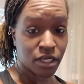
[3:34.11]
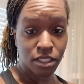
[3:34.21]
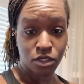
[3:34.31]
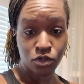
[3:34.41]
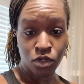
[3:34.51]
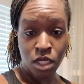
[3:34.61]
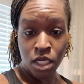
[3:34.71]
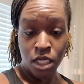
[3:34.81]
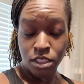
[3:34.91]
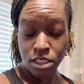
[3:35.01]
a little
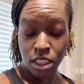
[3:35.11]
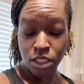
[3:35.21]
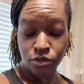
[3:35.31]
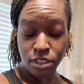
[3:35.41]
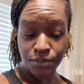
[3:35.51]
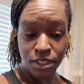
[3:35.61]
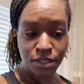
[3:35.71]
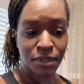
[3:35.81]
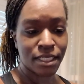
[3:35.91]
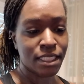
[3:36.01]
something
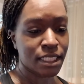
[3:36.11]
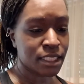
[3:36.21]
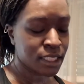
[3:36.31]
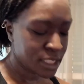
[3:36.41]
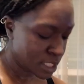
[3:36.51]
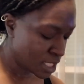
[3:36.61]
in my knee,